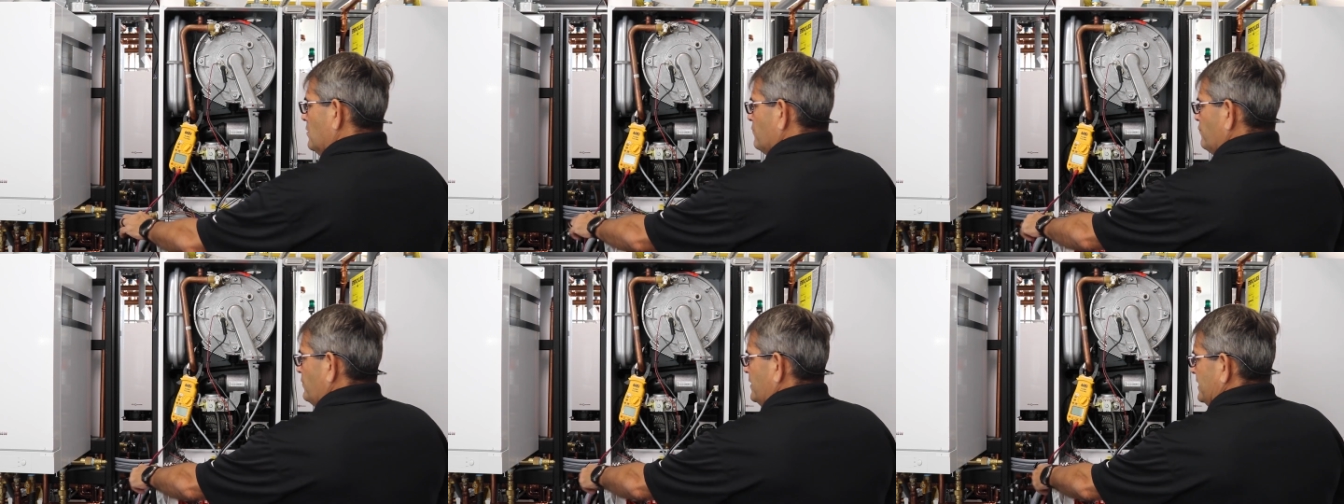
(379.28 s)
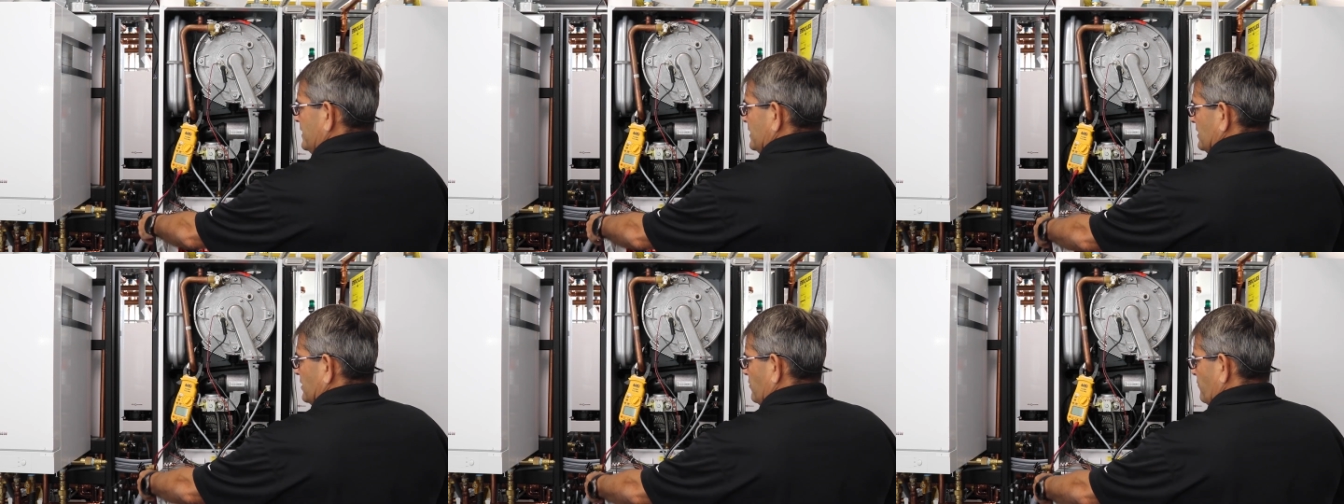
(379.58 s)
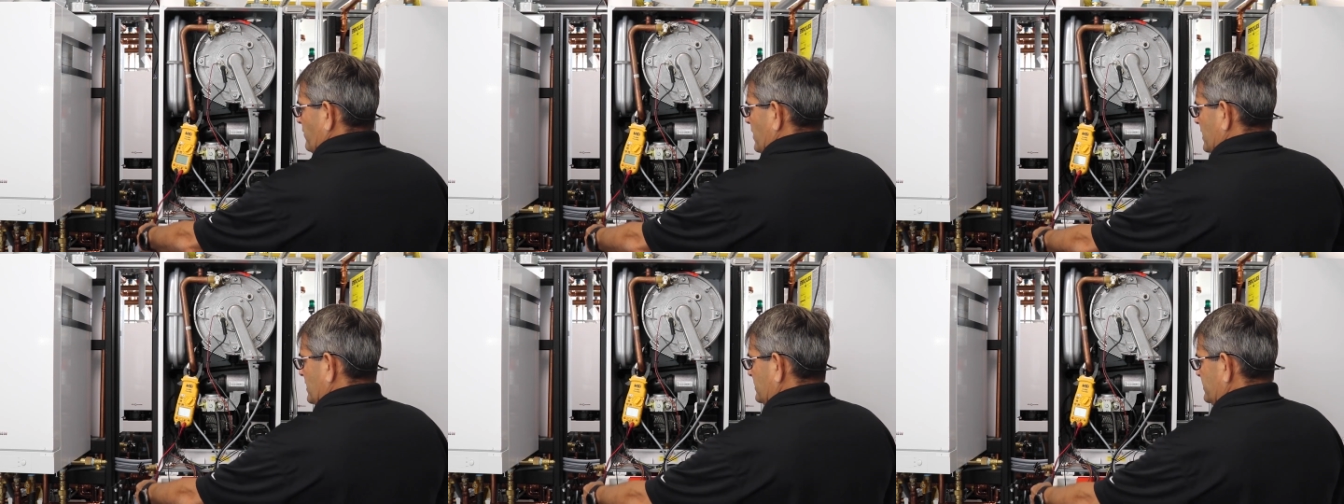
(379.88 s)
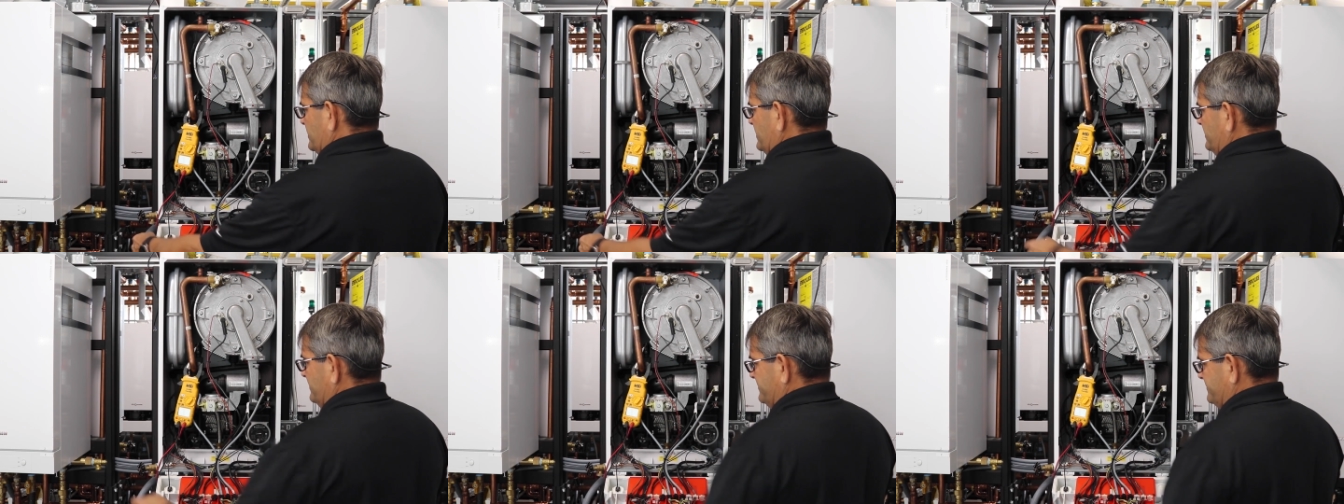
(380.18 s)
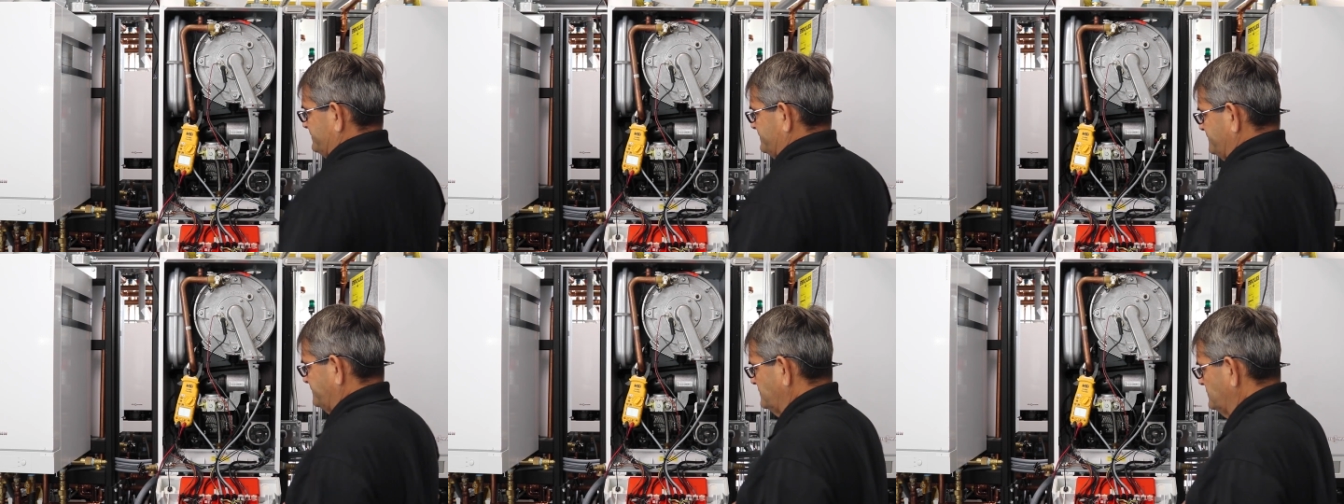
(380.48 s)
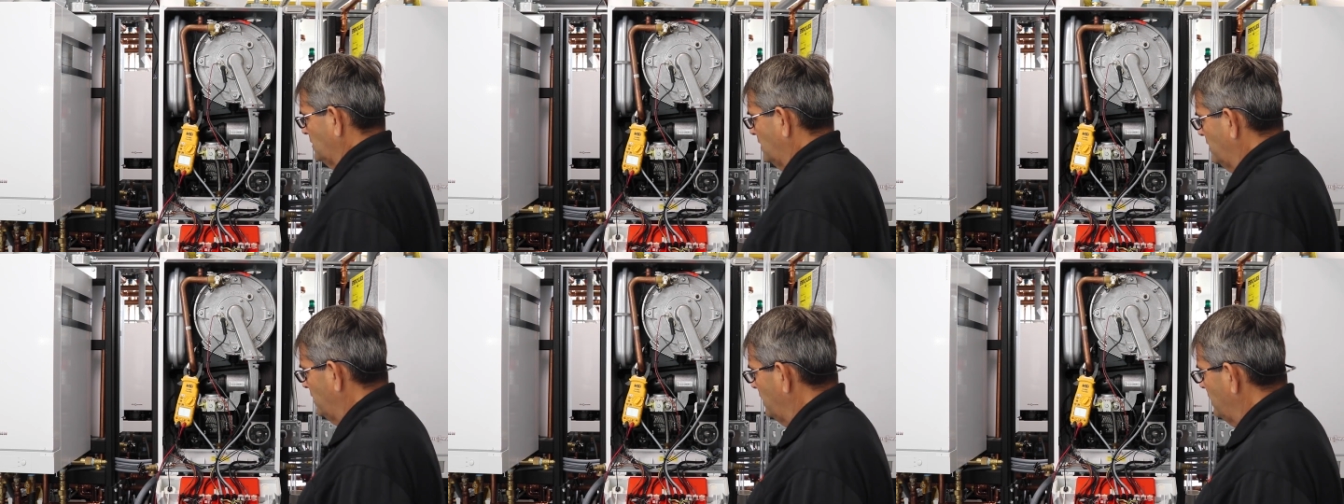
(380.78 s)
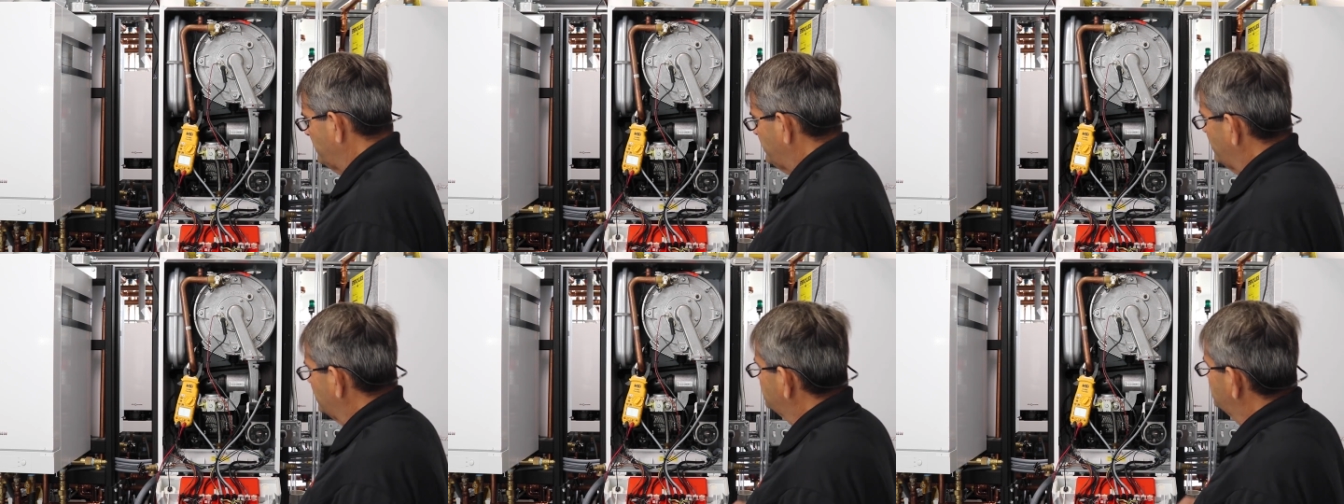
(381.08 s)
reading correctly,
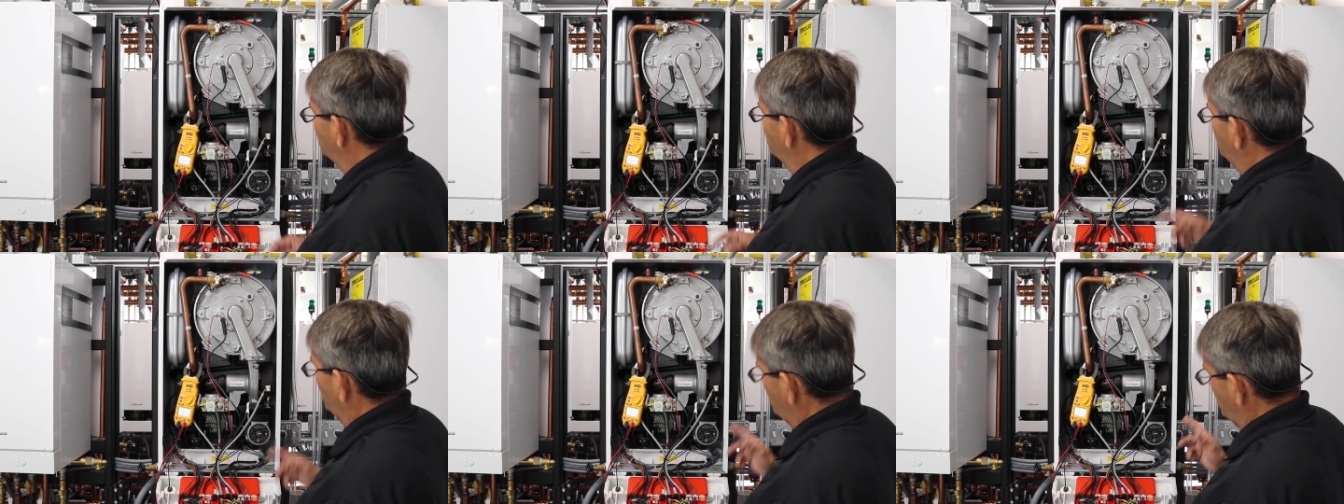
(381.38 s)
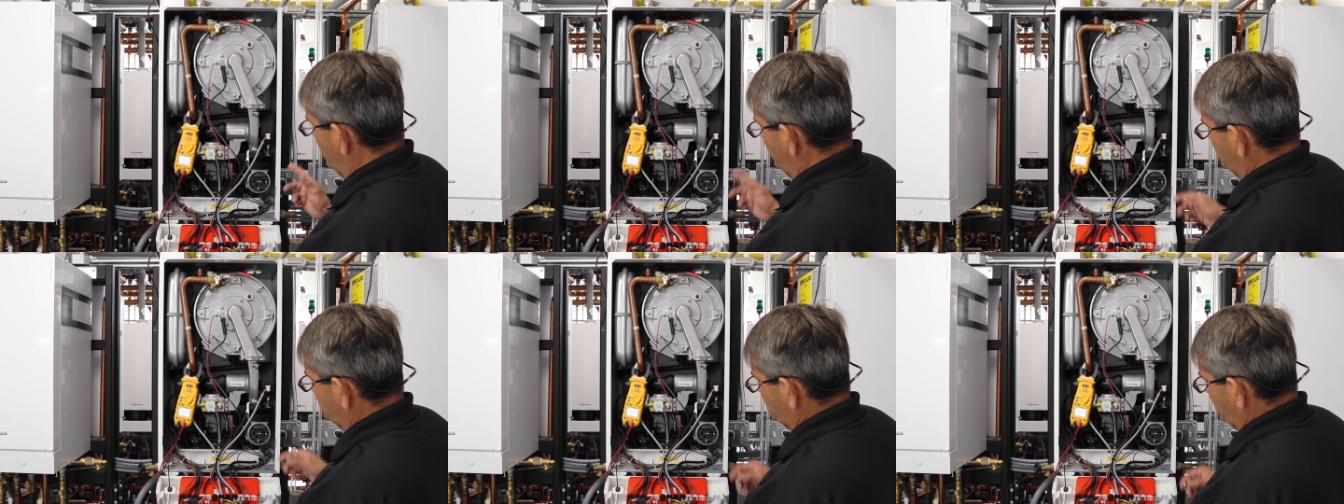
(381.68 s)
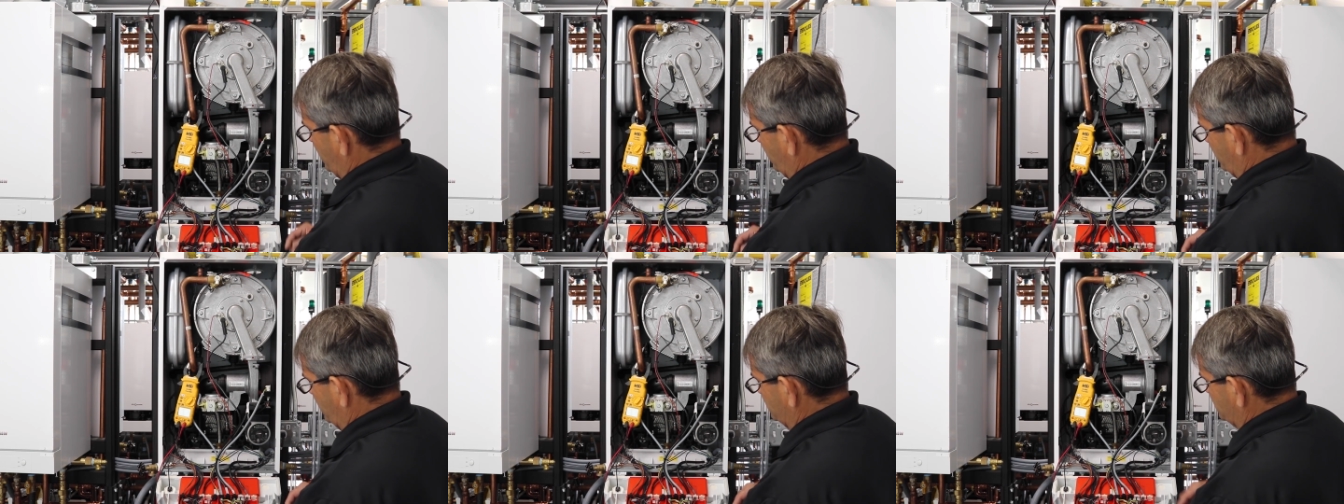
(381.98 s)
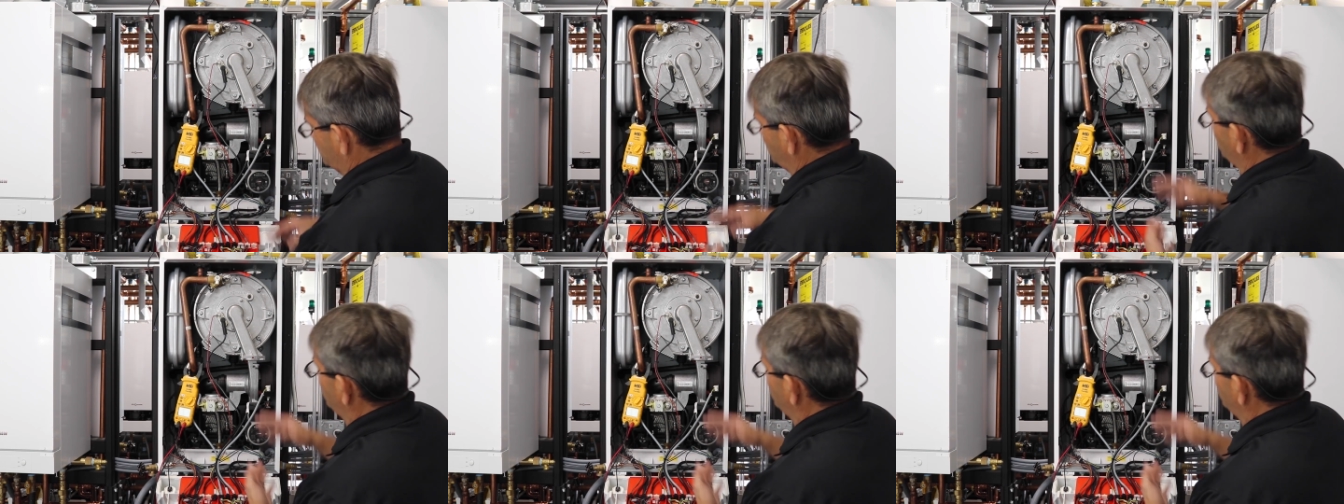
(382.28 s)
next thing we want to check is,